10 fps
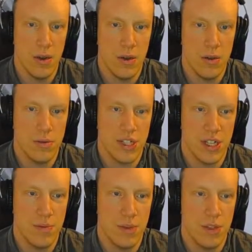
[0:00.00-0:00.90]
Ooh,
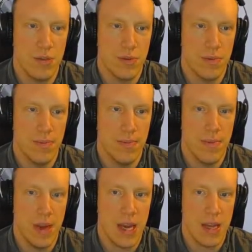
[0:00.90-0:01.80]
Safety Toad.
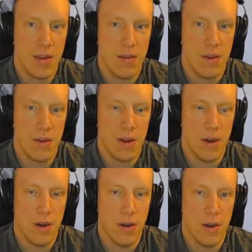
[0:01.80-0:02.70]
Man, there are a
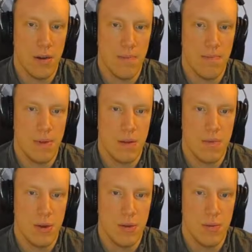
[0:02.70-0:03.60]
lot of big
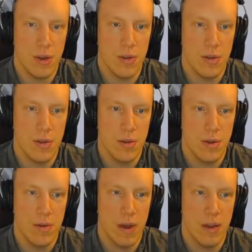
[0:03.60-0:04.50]
Pokemon
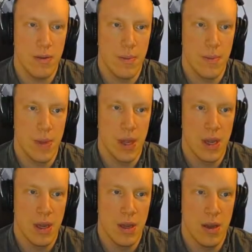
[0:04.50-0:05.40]
around.
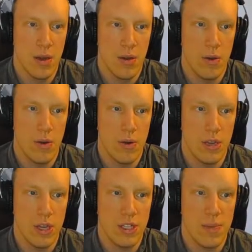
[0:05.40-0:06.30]
Or
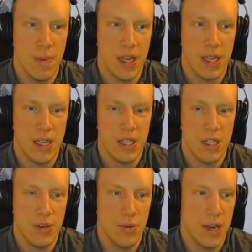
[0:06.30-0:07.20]
just make it
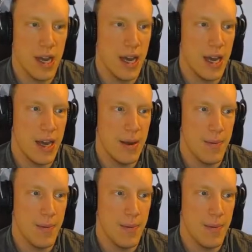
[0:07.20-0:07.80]
so that